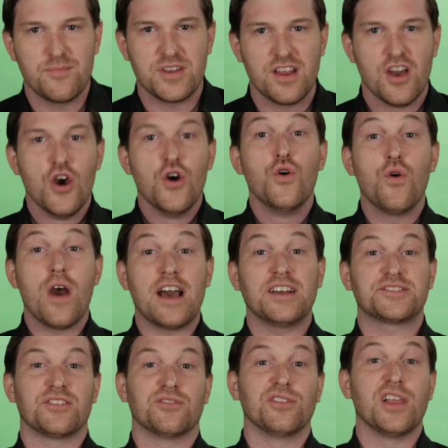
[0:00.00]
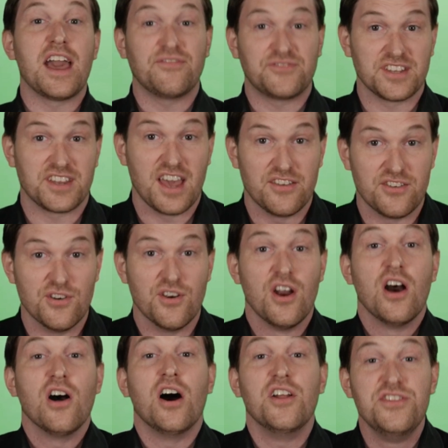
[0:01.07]
mean, who has their life together
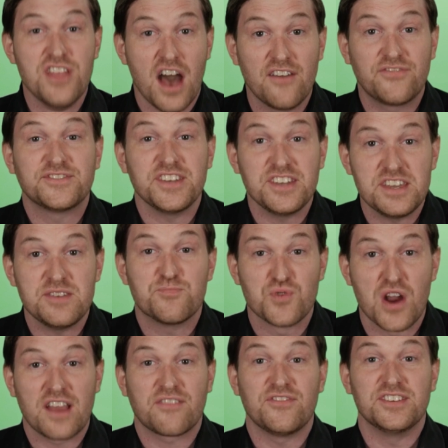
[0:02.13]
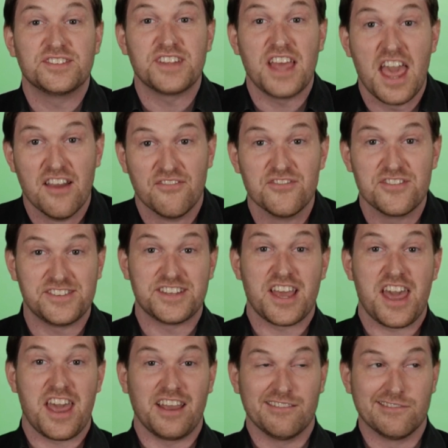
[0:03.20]
enough to eat breakfast every
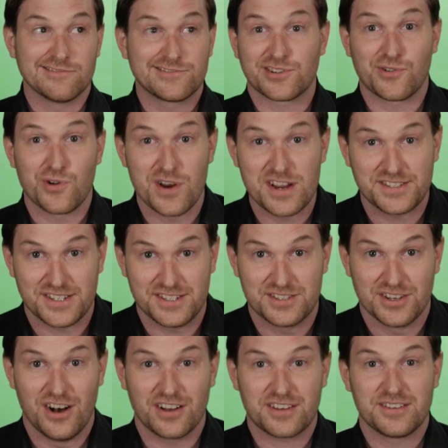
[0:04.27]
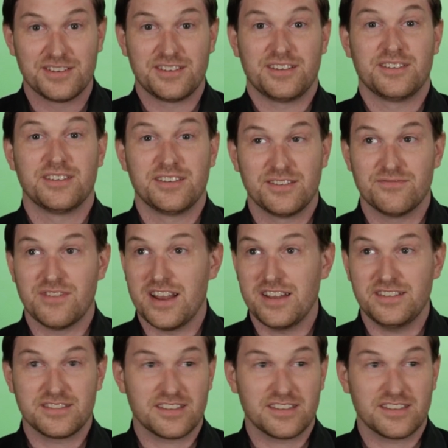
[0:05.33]
day? Well, that's crazy talk. Right,